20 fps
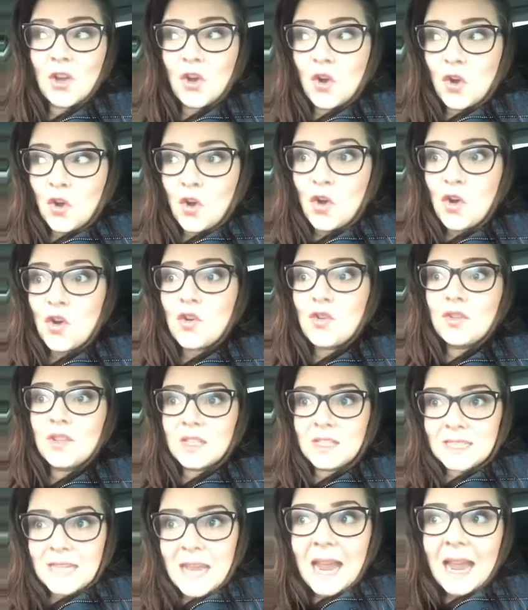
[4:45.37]
all the
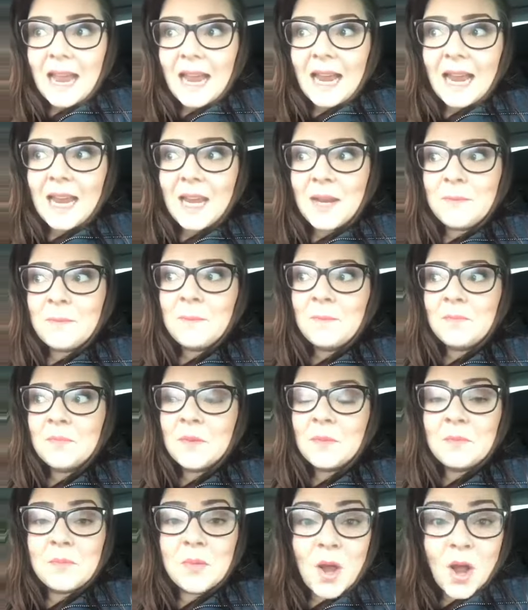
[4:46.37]
time,
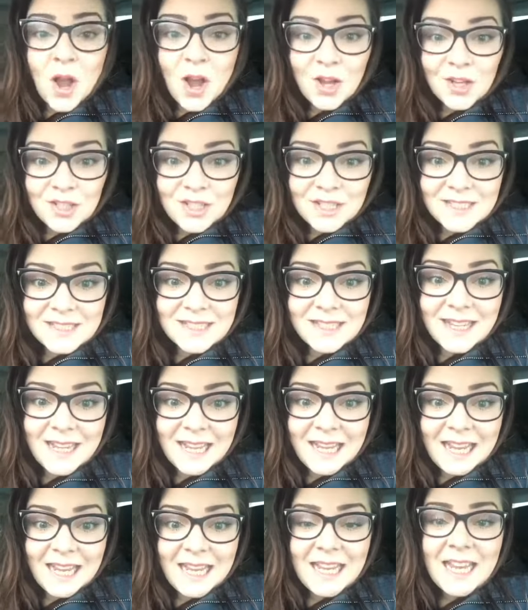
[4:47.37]
but
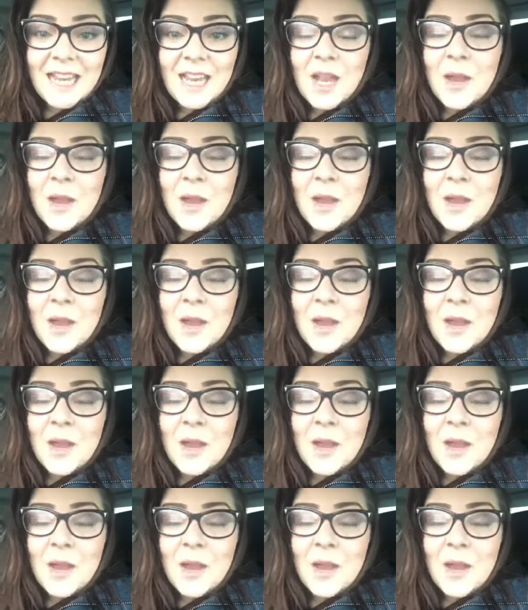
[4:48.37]
honestly,